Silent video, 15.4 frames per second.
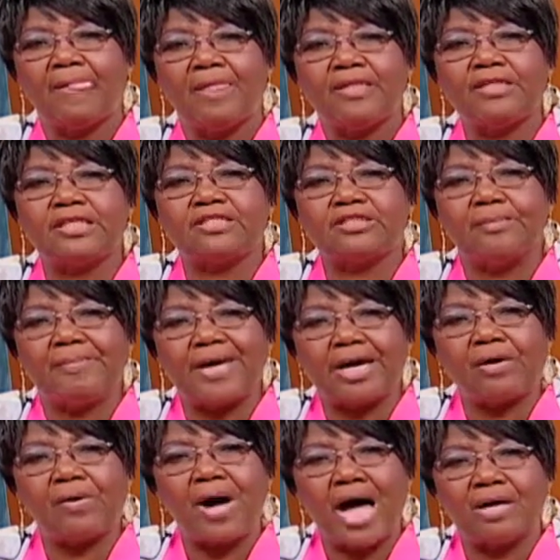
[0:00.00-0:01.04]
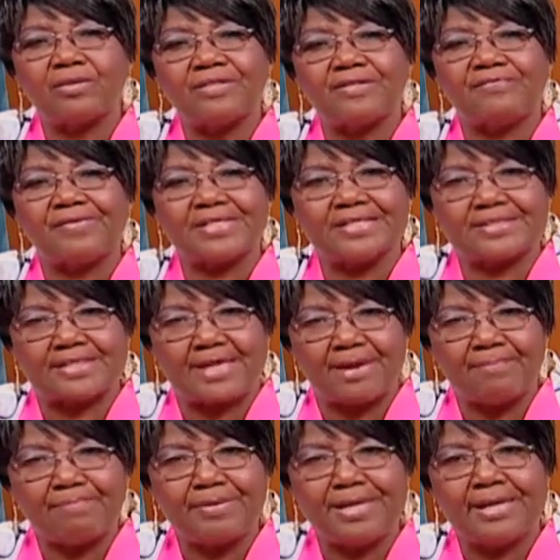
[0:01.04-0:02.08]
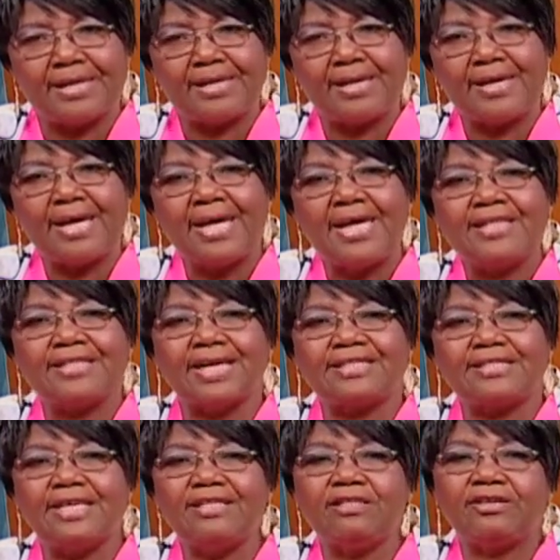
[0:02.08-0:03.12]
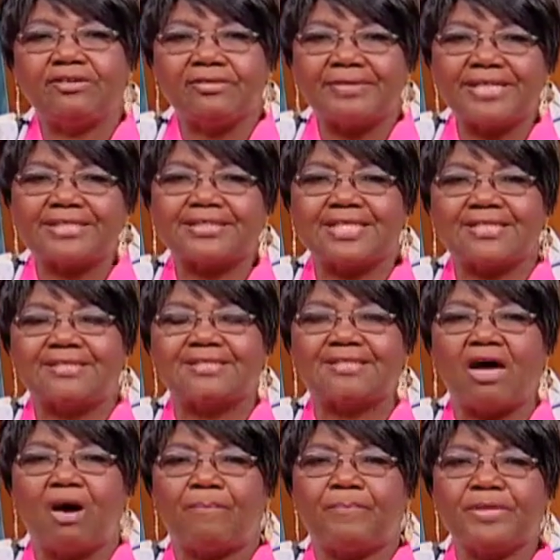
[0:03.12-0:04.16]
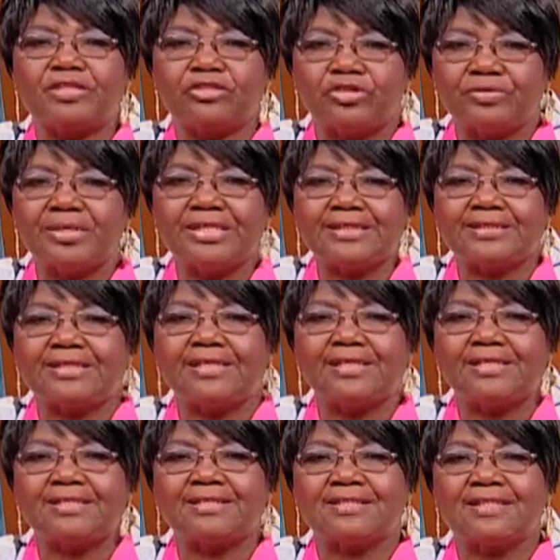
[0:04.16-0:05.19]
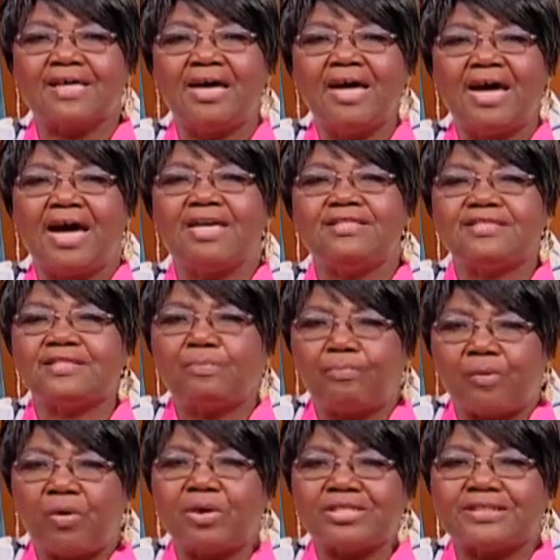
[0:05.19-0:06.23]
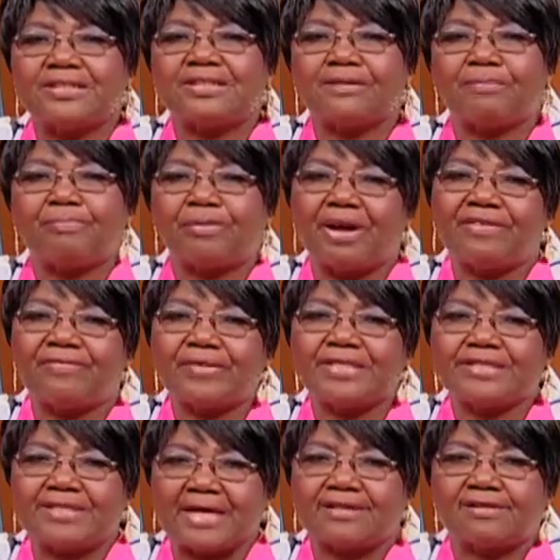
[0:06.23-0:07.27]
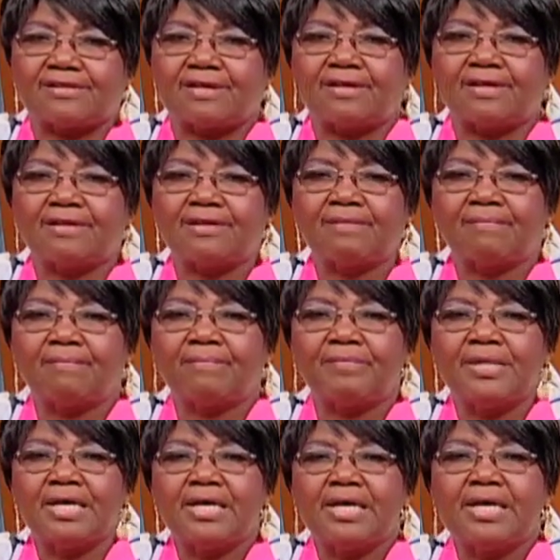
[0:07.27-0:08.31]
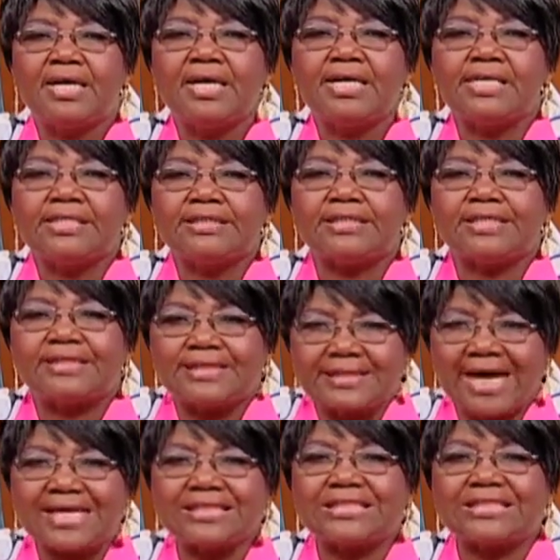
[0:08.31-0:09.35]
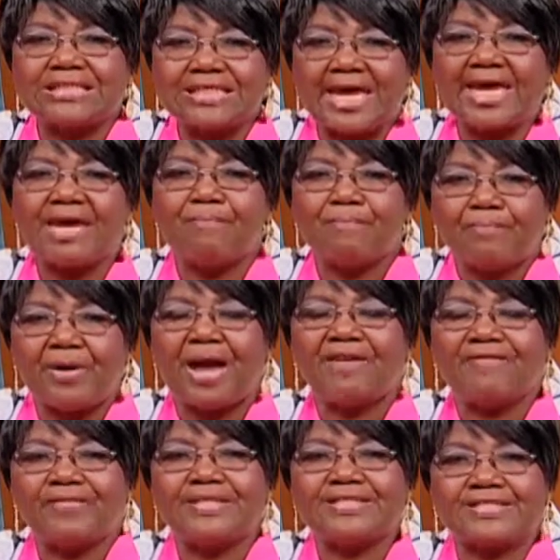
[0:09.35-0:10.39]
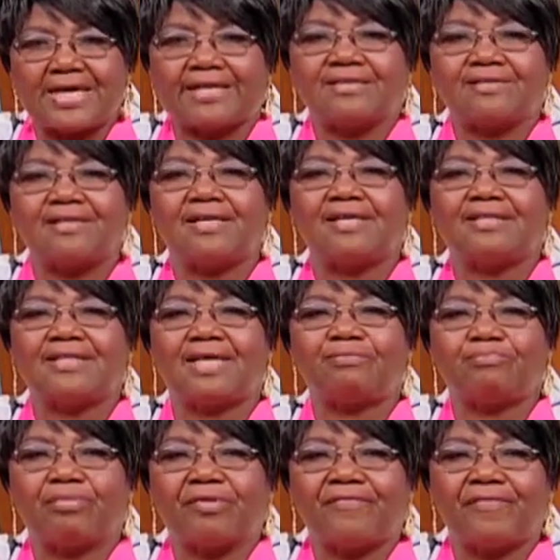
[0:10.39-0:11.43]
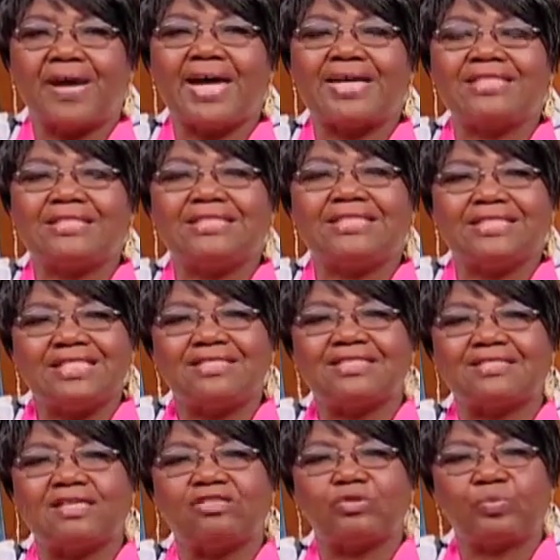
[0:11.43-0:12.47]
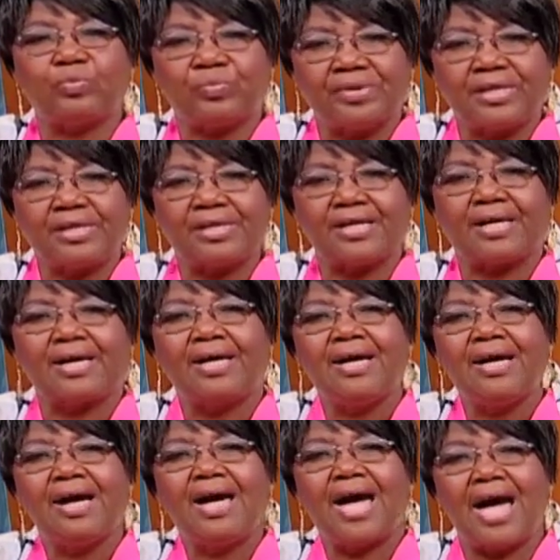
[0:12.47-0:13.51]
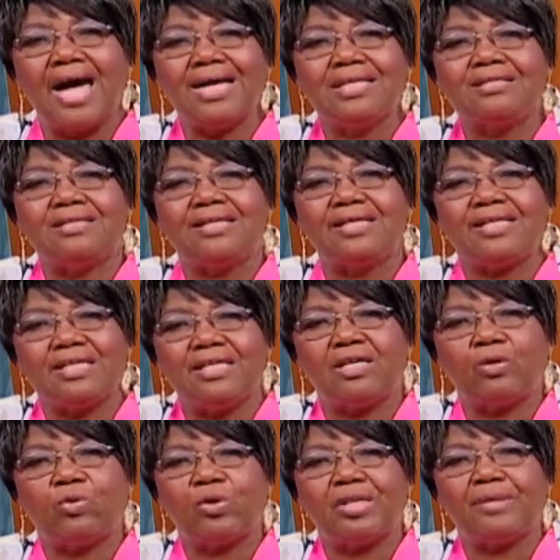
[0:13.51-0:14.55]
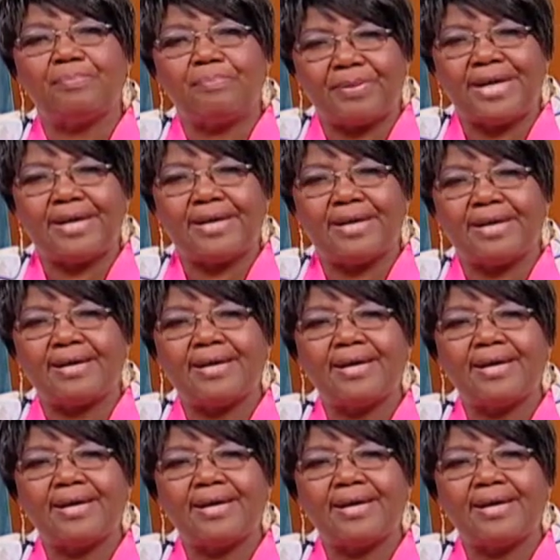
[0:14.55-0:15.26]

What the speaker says: the Tobago House of Assembly that increases opportunities and supports the private sector, to that same private sector that provides decent work and equal pay,